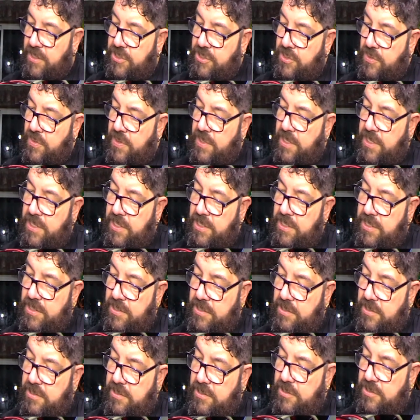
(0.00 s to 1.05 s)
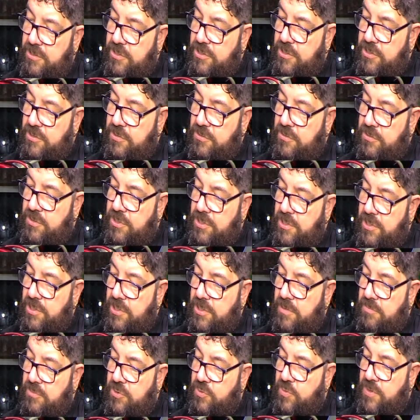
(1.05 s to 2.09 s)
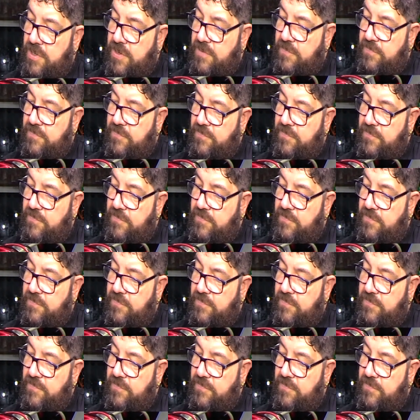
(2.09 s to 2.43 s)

So I need two times one hundred